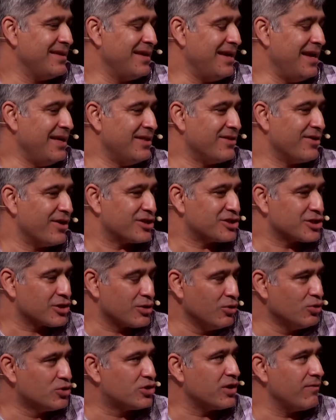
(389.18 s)
either
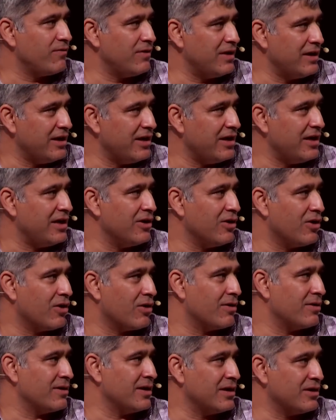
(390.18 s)
exclusively
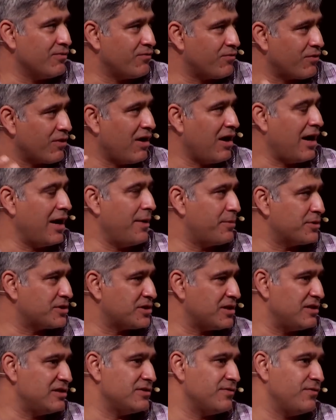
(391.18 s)
or, for a high
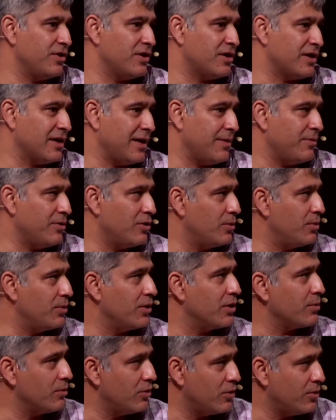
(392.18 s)
percentage of your time, you'll be
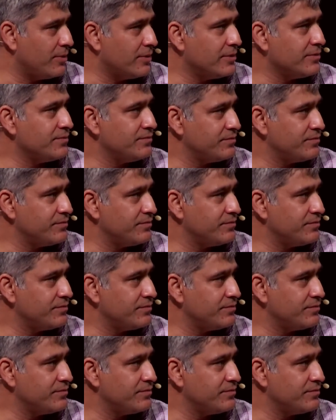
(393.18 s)
on mobile.